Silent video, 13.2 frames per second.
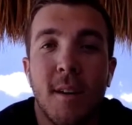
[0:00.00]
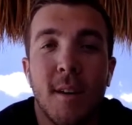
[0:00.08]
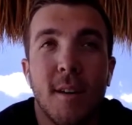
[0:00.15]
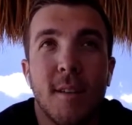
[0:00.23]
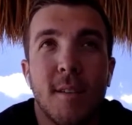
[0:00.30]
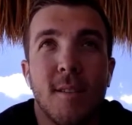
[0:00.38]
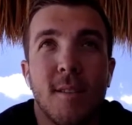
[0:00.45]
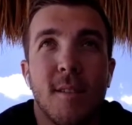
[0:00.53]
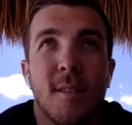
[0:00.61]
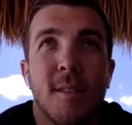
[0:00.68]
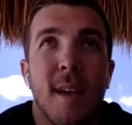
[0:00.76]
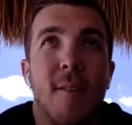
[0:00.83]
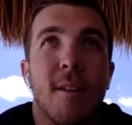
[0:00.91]
Cause
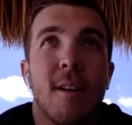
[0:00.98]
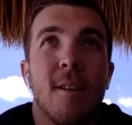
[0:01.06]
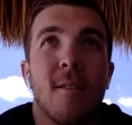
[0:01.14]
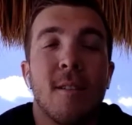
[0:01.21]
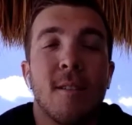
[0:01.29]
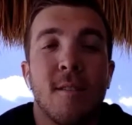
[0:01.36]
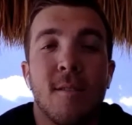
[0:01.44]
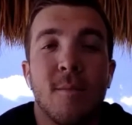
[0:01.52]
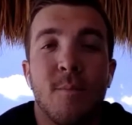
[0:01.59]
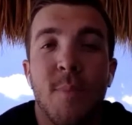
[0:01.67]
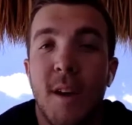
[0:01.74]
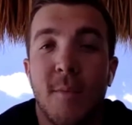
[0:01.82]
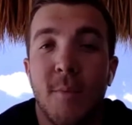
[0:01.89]
down here it's
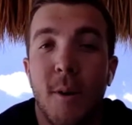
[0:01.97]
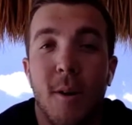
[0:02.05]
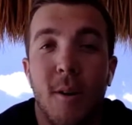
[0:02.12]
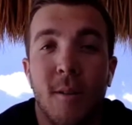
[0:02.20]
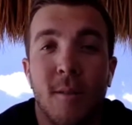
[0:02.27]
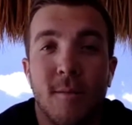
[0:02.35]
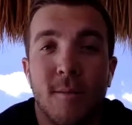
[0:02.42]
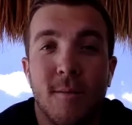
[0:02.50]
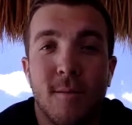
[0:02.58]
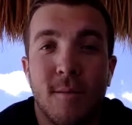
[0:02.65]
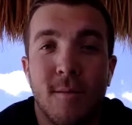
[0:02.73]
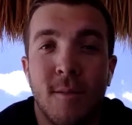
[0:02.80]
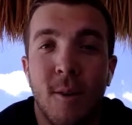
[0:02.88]
baseball
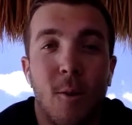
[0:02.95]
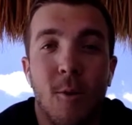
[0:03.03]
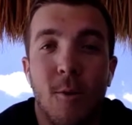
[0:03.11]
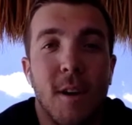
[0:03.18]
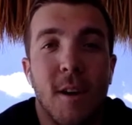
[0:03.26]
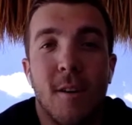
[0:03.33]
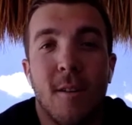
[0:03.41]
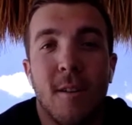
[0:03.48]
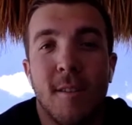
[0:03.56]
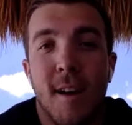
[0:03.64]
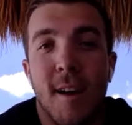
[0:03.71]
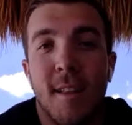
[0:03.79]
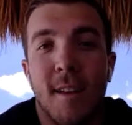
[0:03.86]
the whole year.
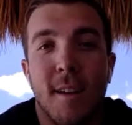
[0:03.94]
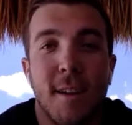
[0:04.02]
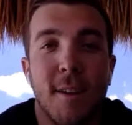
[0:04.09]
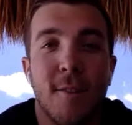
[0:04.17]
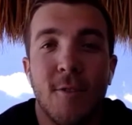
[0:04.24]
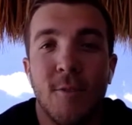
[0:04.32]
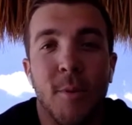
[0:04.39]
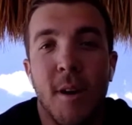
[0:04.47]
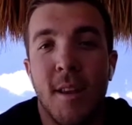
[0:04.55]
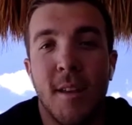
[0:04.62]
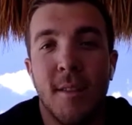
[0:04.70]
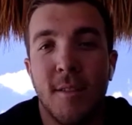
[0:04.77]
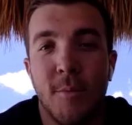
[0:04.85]
It's not like you're just
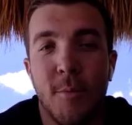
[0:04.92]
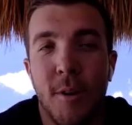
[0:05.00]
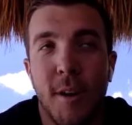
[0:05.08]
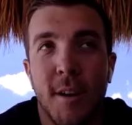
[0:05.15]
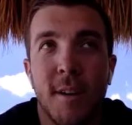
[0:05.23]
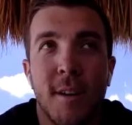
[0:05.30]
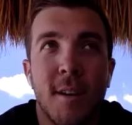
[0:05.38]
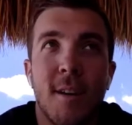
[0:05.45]
playing it in the spring.